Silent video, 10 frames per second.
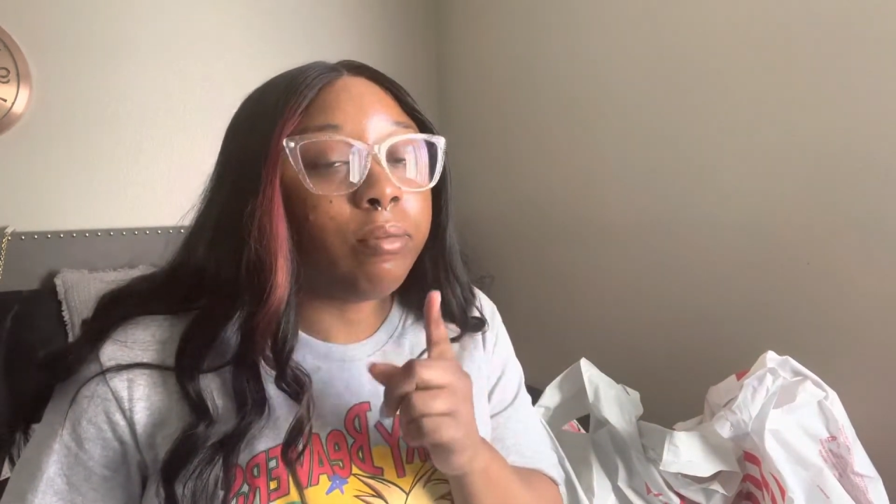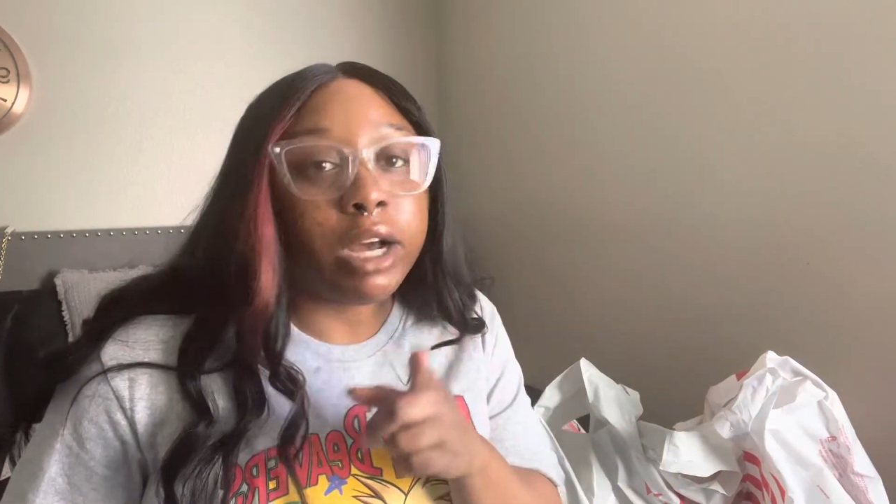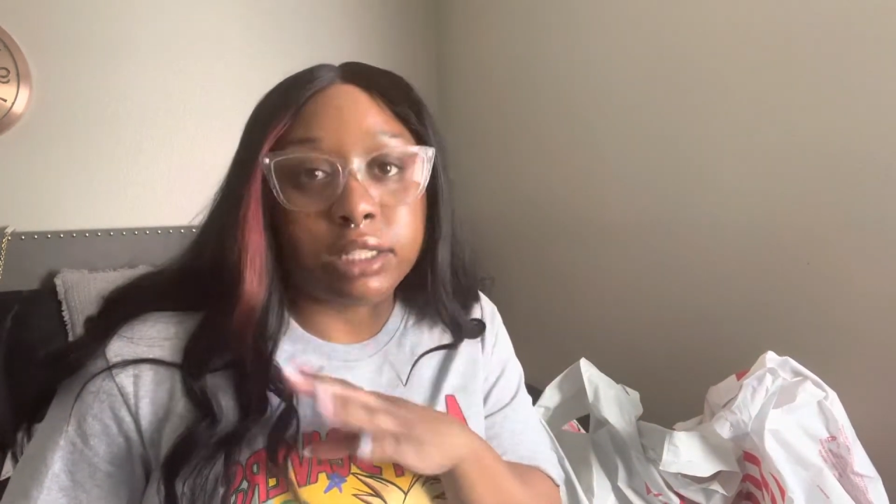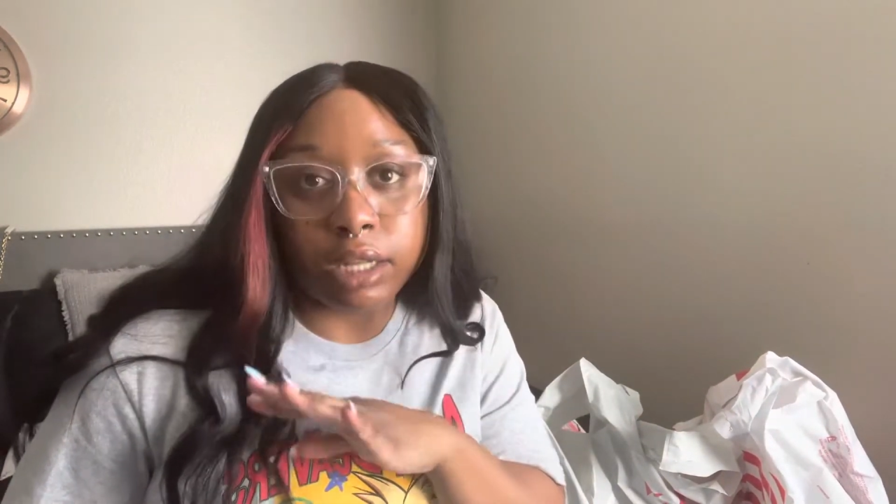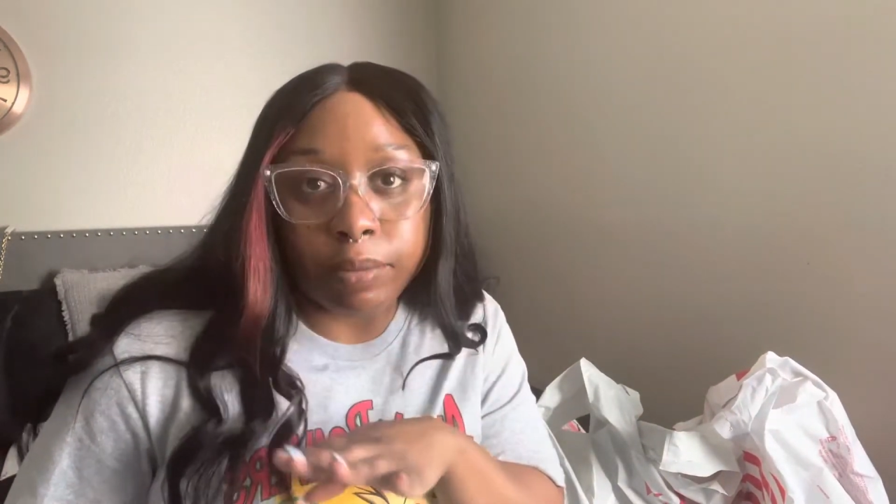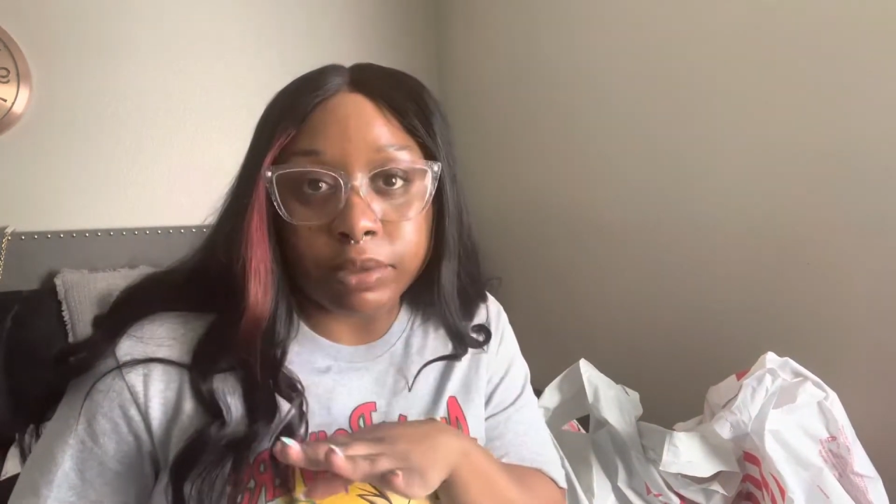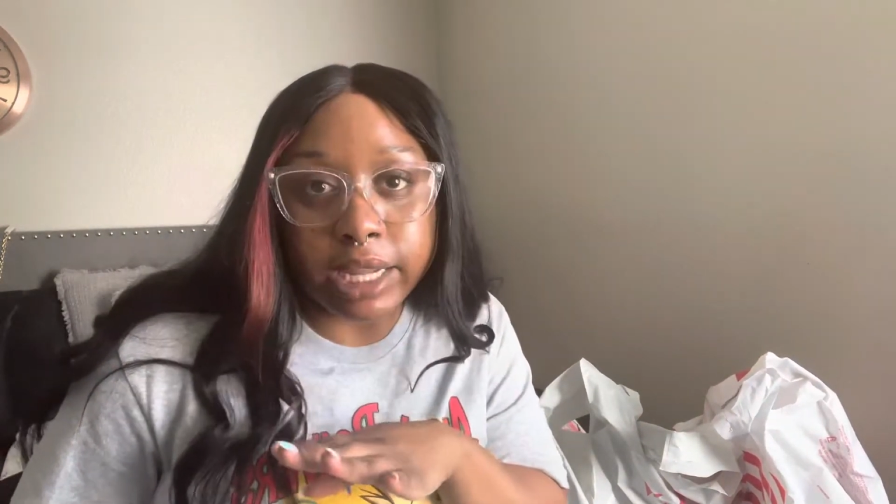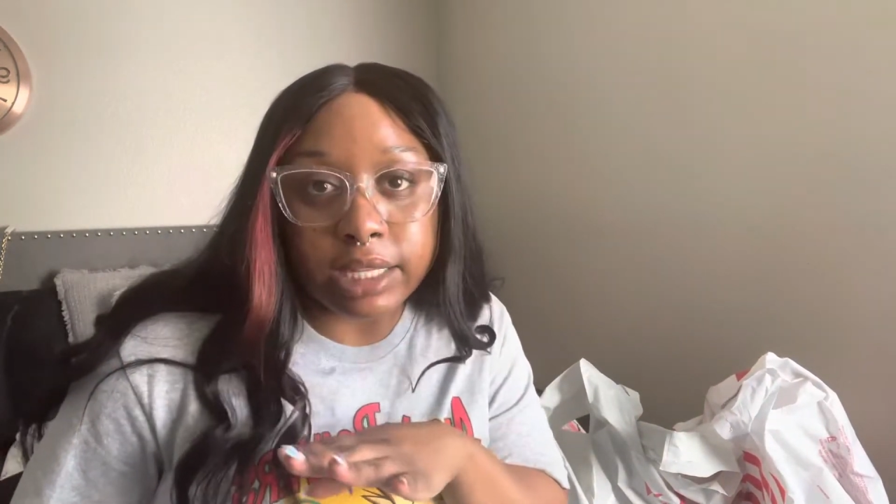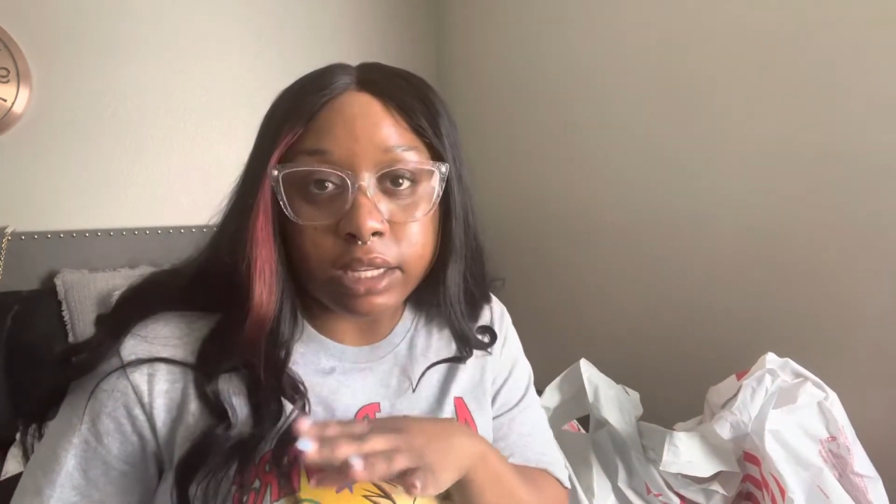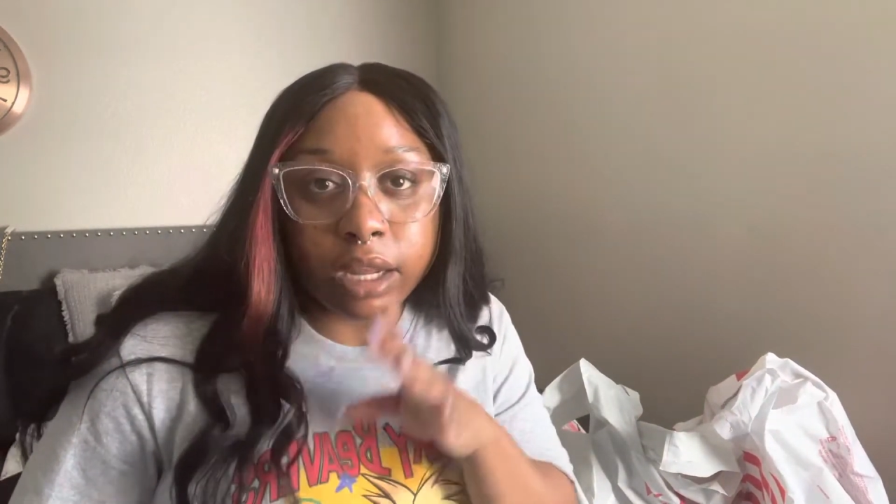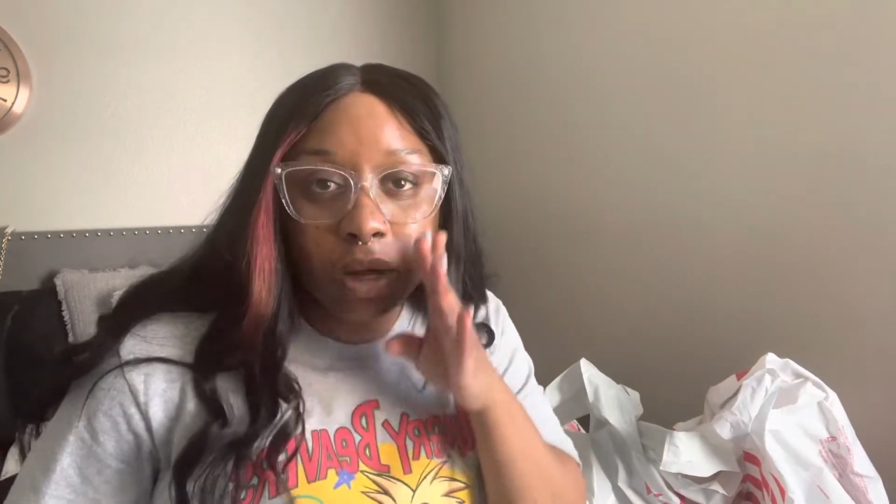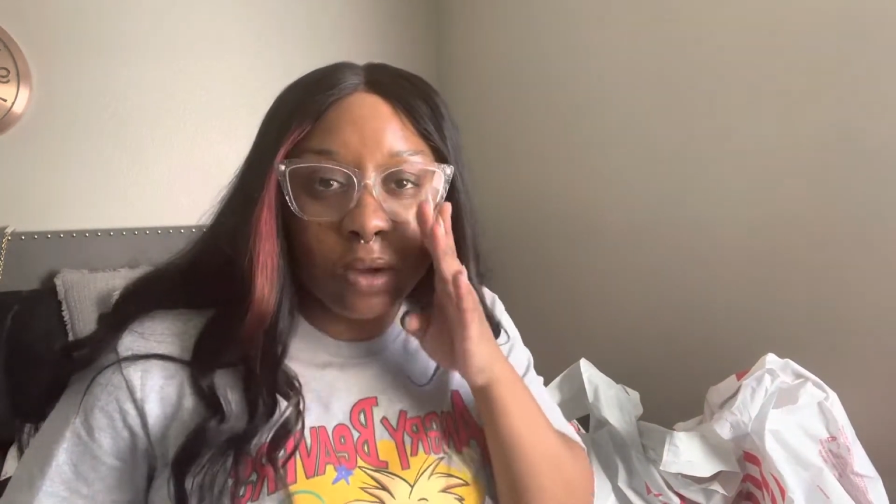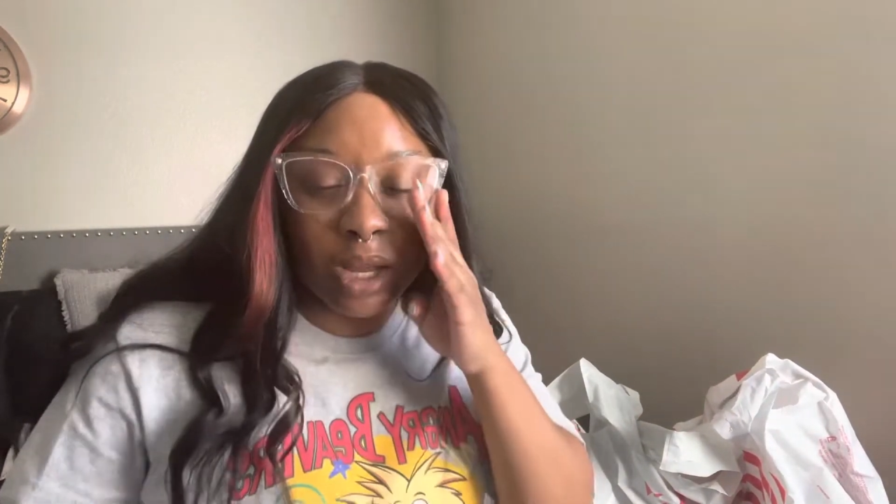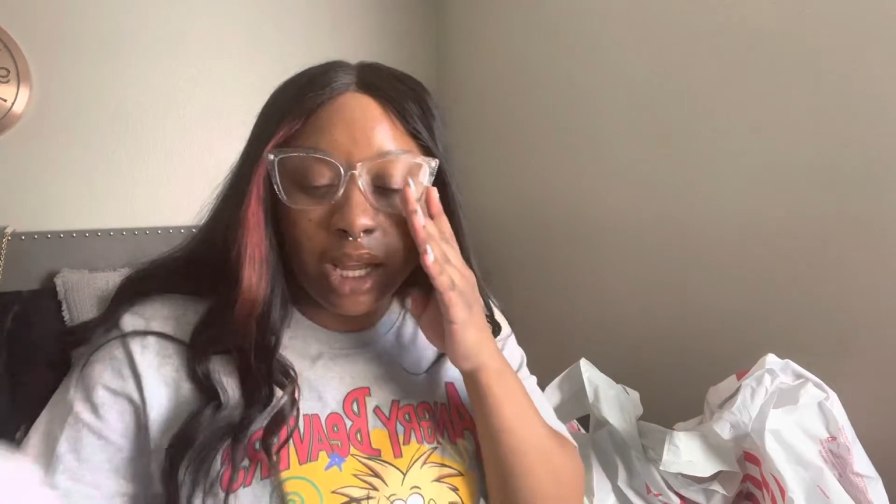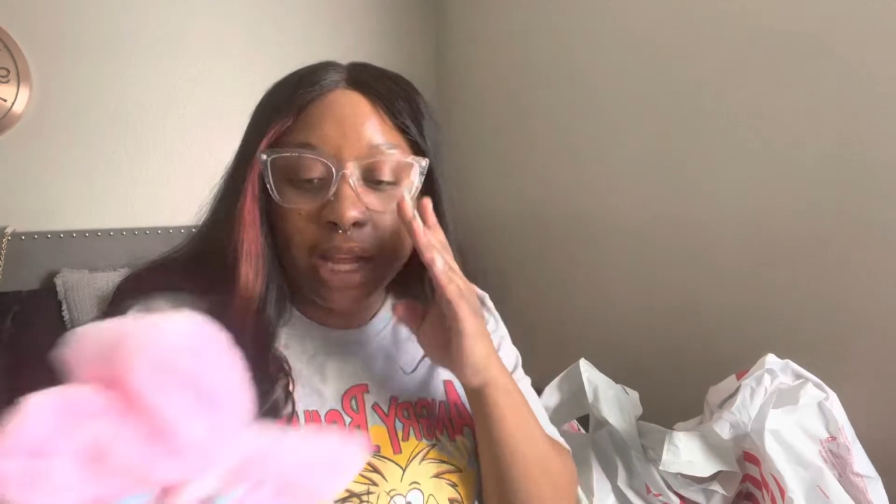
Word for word: Ross a couple days ago.